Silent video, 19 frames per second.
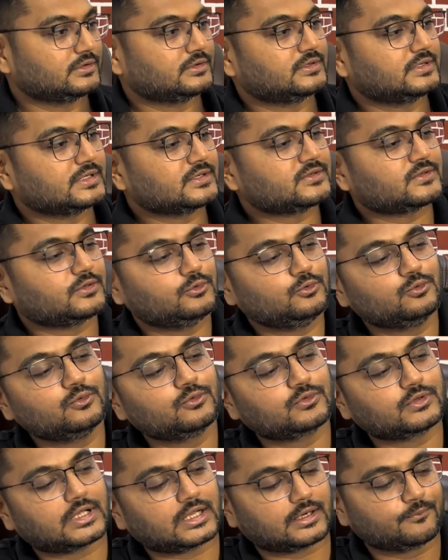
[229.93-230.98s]
Just
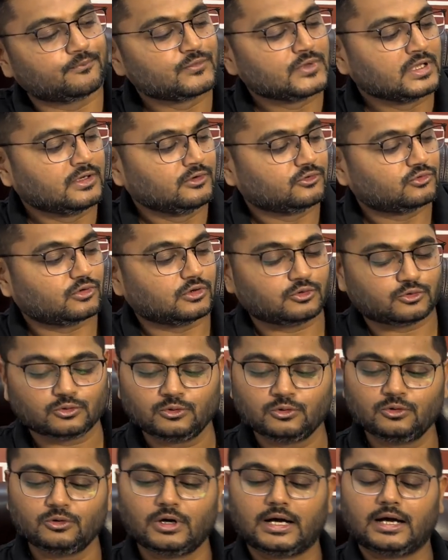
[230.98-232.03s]
user. So
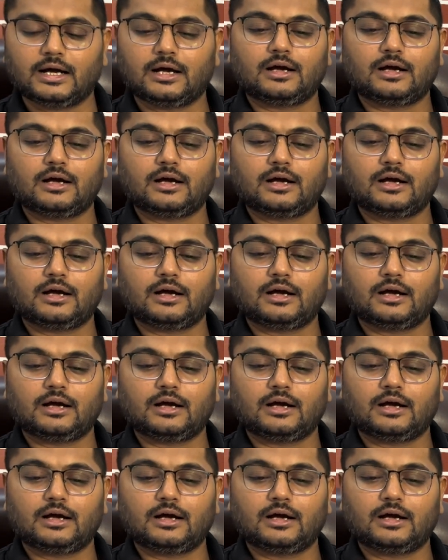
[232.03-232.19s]
to